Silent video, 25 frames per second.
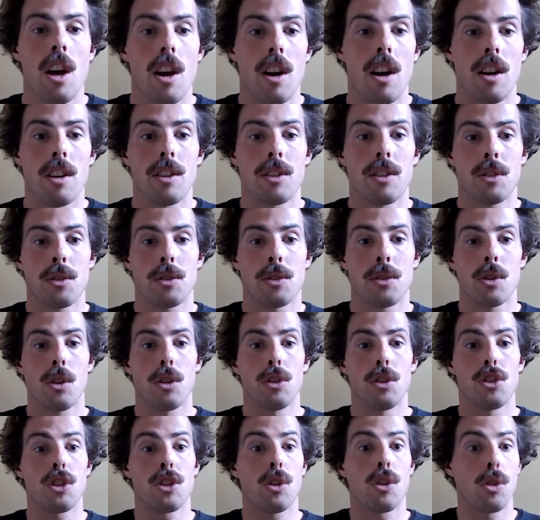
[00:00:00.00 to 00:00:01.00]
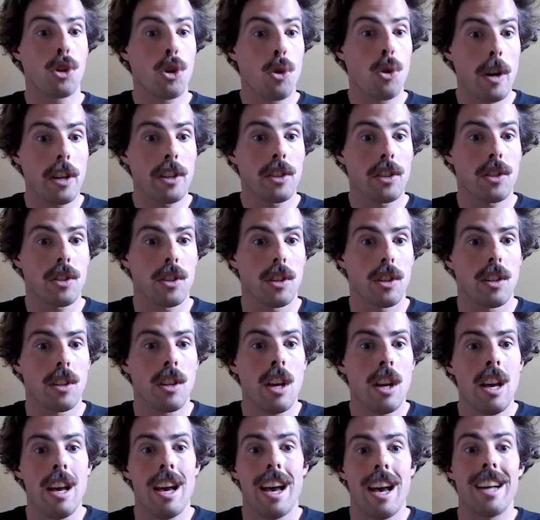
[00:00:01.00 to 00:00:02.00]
uh, sociological question.